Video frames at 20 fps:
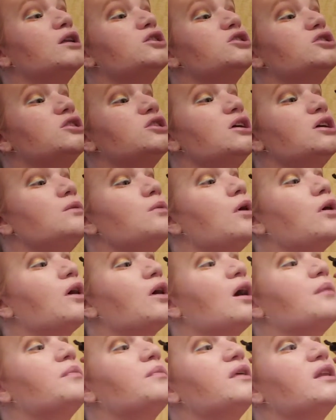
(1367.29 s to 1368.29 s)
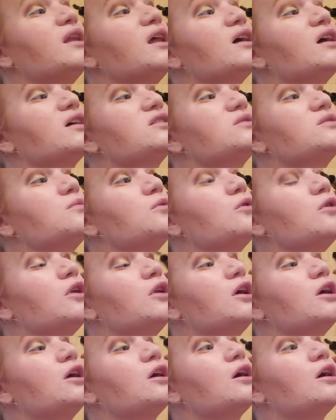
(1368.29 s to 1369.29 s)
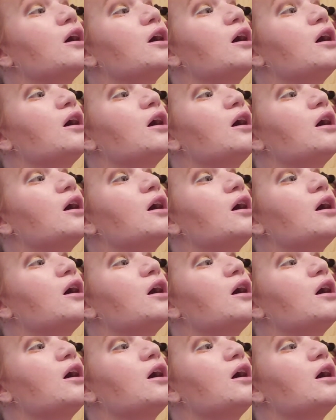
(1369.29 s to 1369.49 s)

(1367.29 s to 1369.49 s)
she woke up the next morning,